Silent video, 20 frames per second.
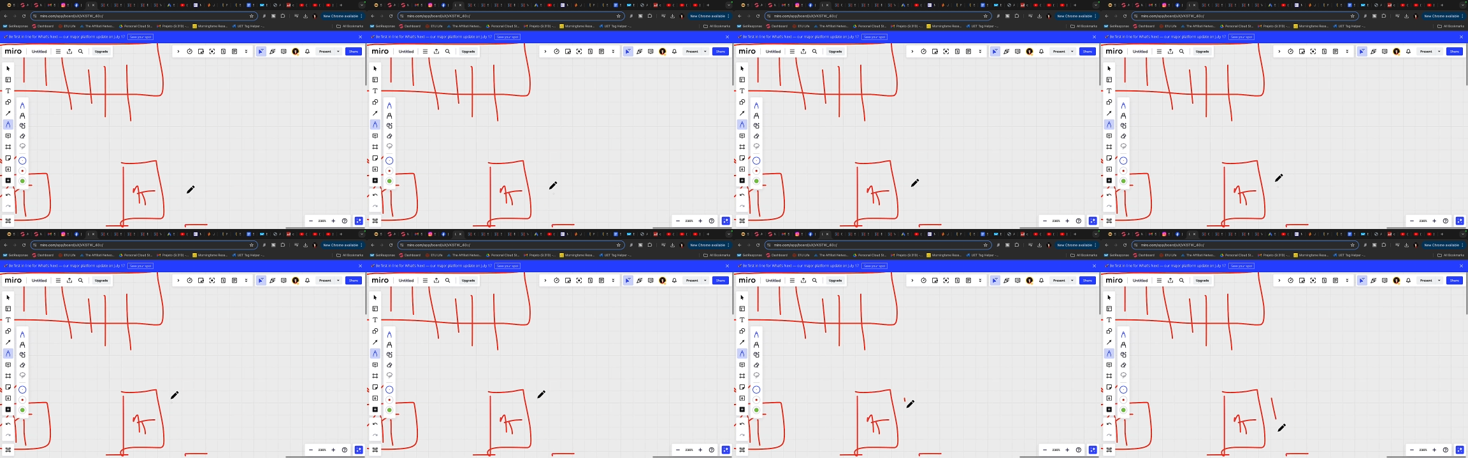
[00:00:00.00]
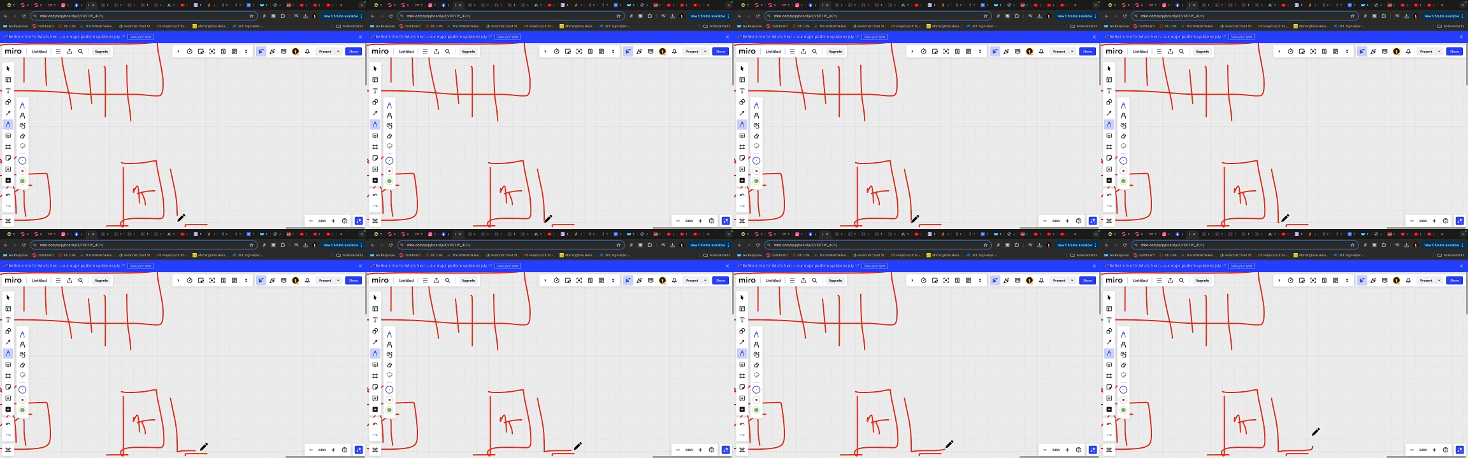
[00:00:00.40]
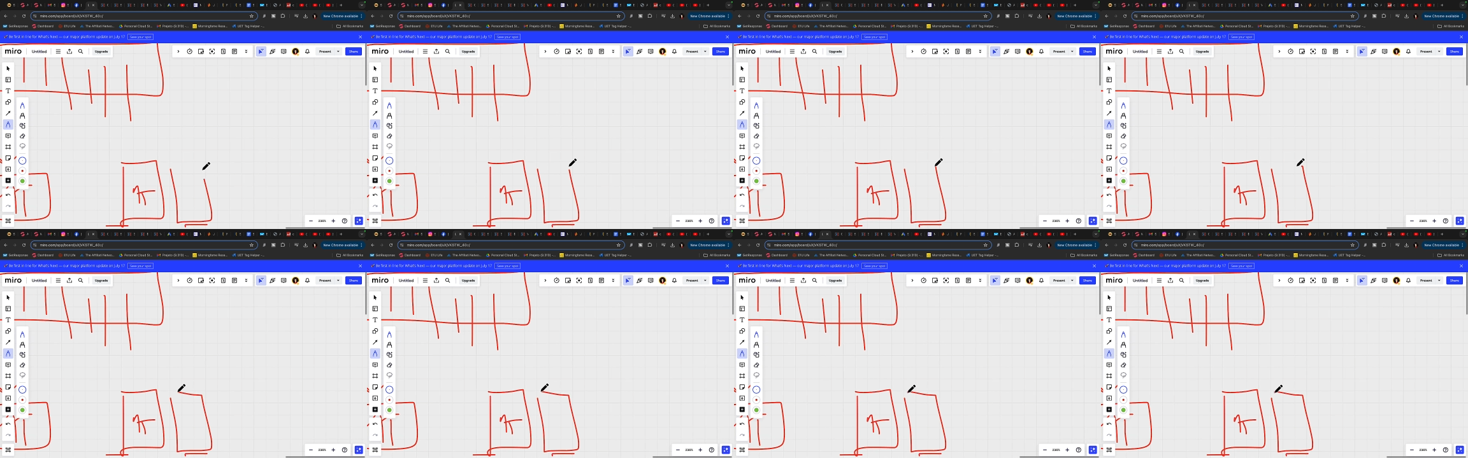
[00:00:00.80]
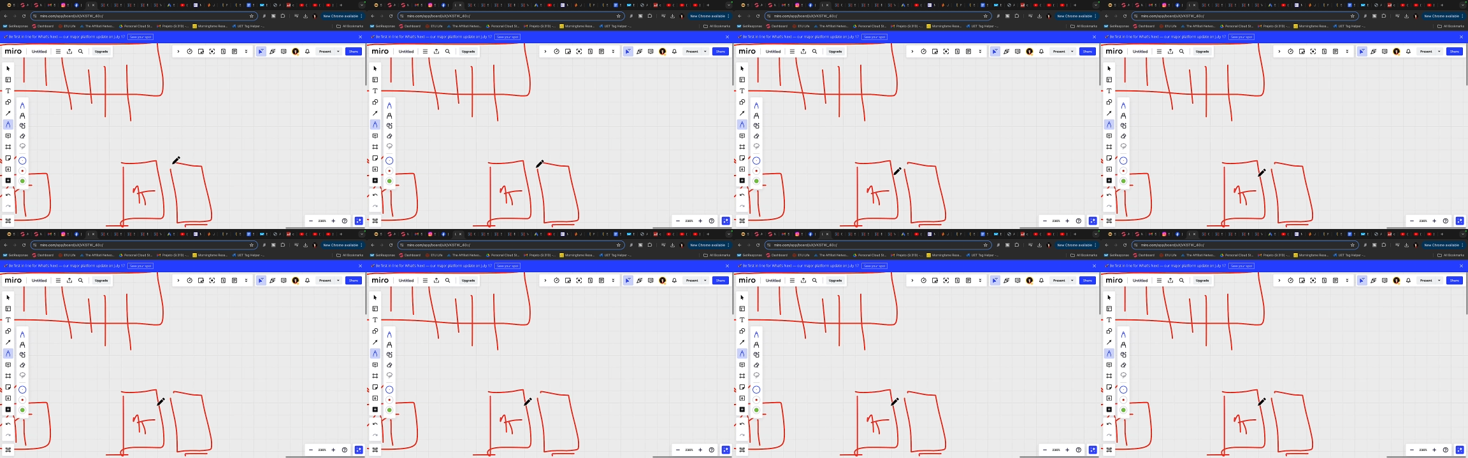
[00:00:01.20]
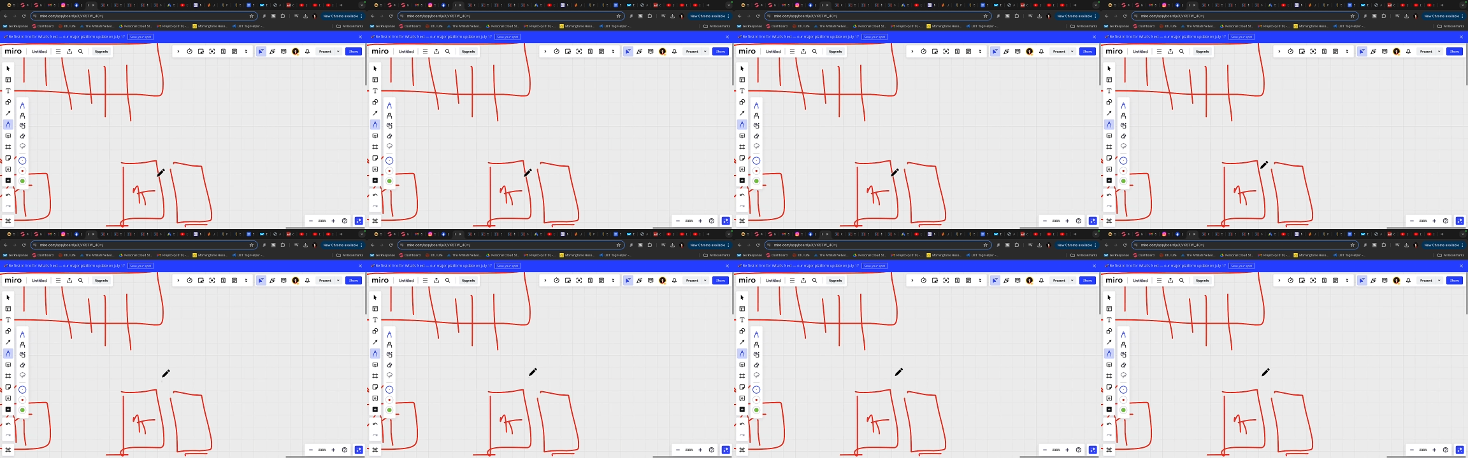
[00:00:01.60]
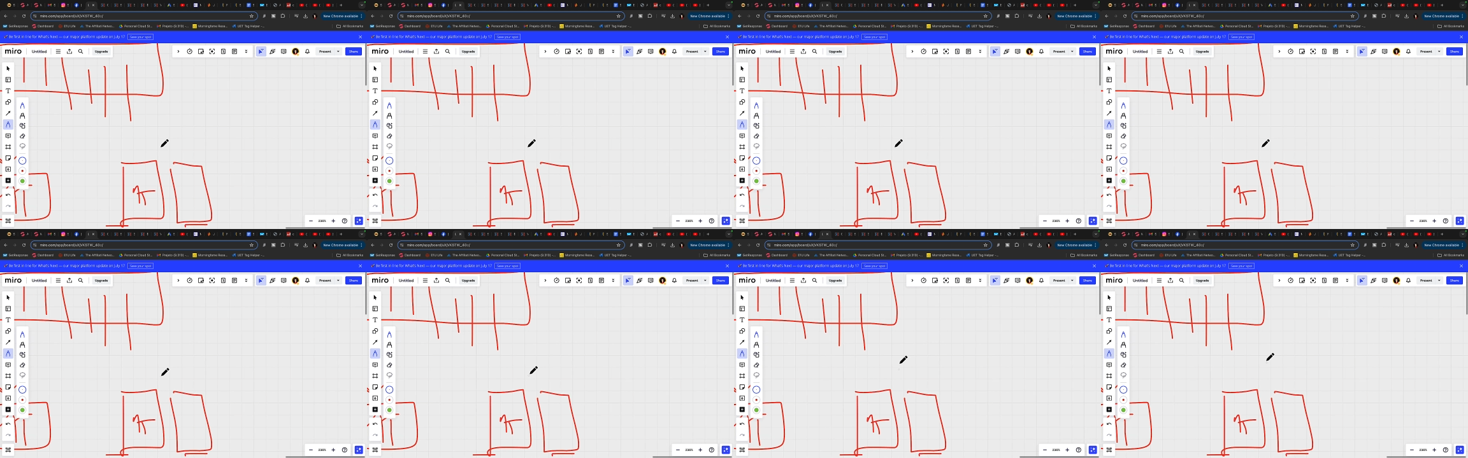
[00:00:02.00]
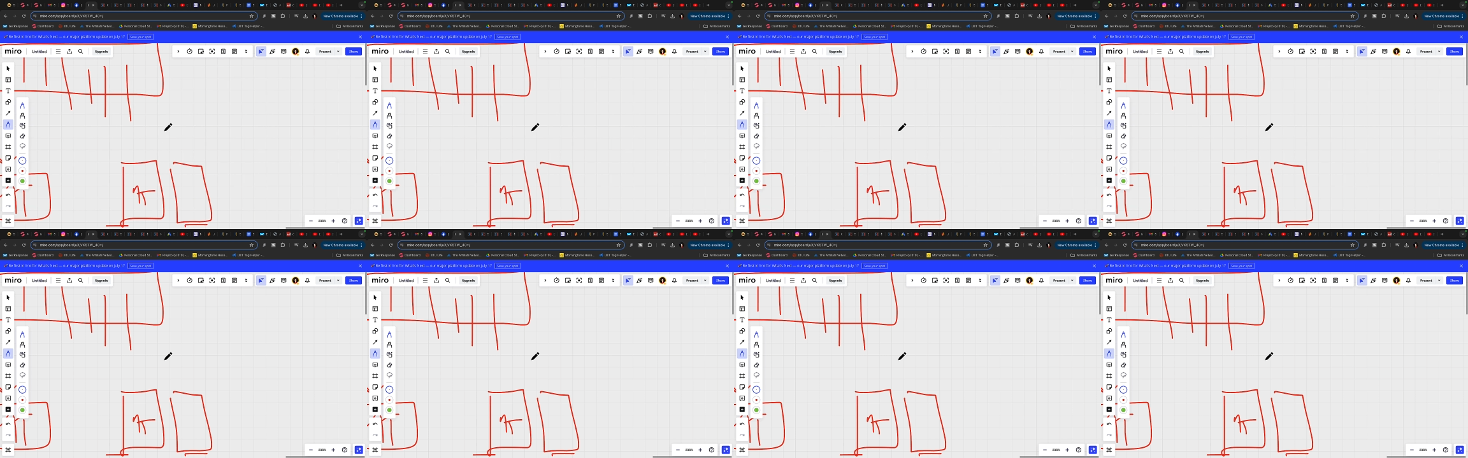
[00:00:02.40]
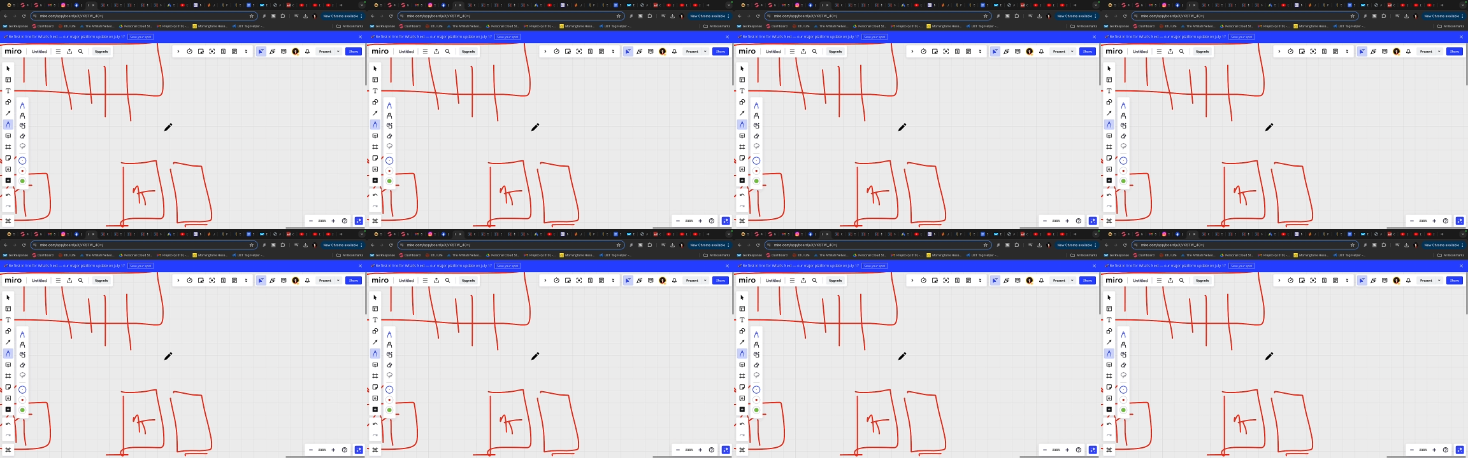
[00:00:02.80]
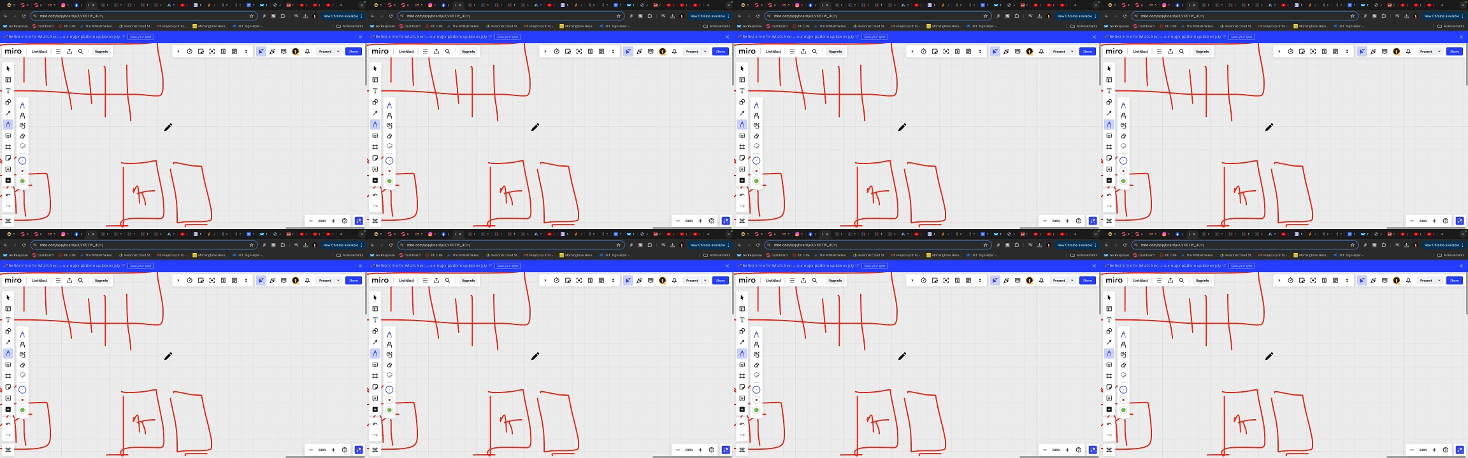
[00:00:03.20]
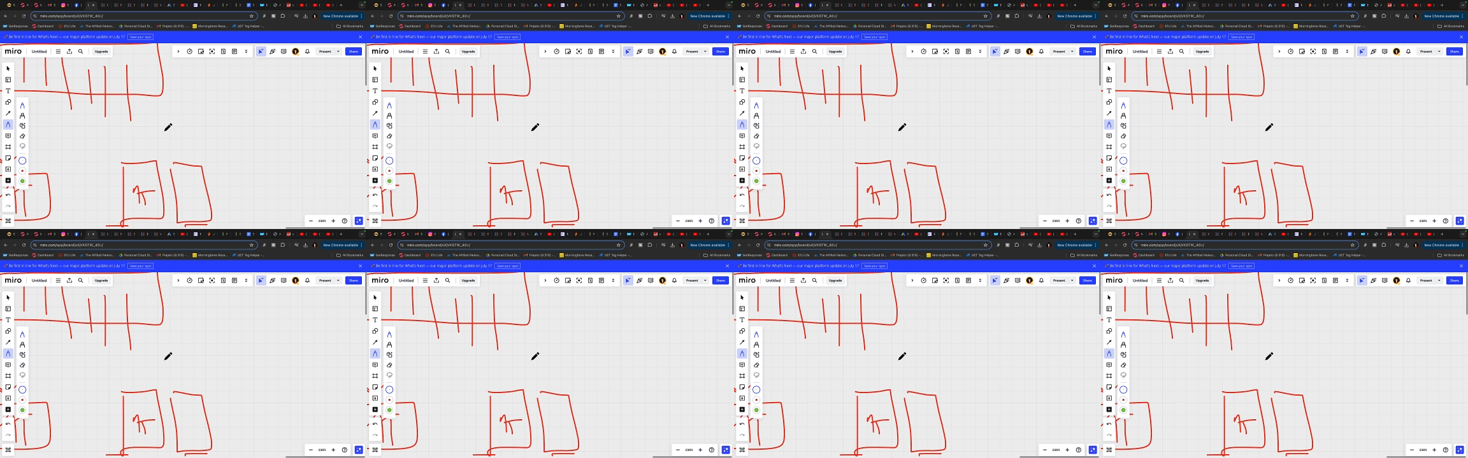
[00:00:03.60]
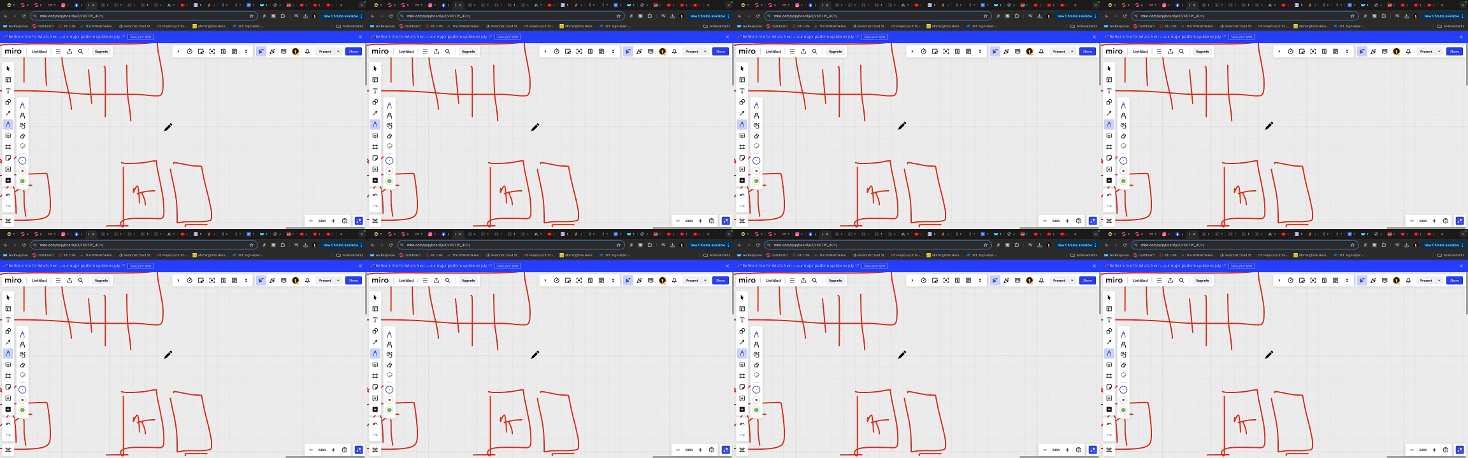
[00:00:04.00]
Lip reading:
No face is visible, so there are no lips to read.